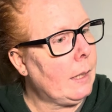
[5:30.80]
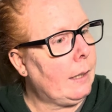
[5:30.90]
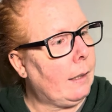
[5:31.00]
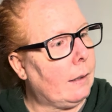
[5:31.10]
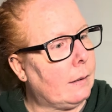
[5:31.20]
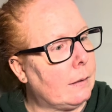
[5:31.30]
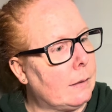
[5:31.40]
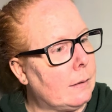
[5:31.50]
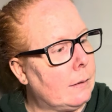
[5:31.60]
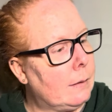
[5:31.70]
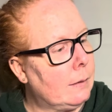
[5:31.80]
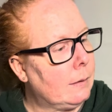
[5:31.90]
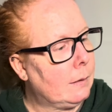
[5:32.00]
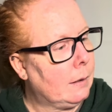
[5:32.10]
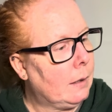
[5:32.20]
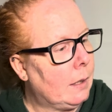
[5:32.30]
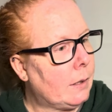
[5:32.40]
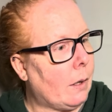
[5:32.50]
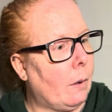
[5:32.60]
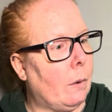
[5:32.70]
And
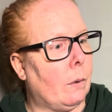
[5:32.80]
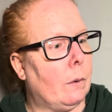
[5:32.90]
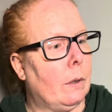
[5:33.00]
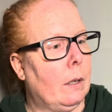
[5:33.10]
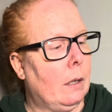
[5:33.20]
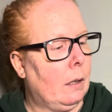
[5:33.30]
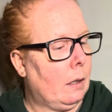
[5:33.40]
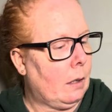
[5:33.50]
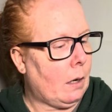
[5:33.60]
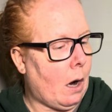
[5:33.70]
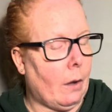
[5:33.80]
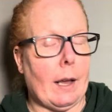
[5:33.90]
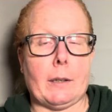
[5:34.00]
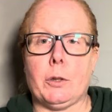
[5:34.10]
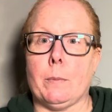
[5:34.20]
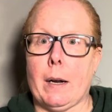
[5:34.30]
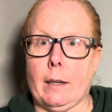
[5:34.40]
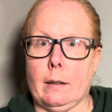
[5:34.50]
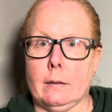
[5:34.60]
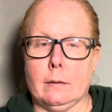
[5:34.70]
so all extra
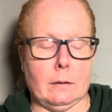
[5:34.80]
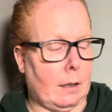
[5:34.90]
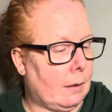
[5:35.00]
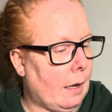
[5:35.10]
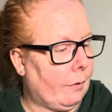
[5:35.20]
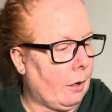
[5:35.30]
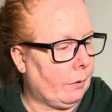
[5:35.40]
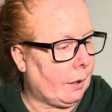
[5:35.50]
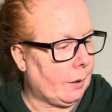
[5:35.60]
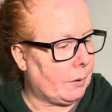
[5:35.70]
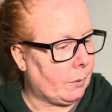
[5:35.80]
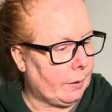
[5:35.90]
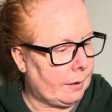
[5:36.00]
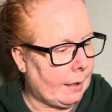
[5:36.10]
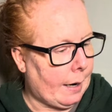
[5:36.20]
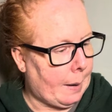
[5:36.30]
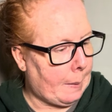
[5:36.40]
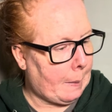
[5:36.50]
money that's left over goes towards that.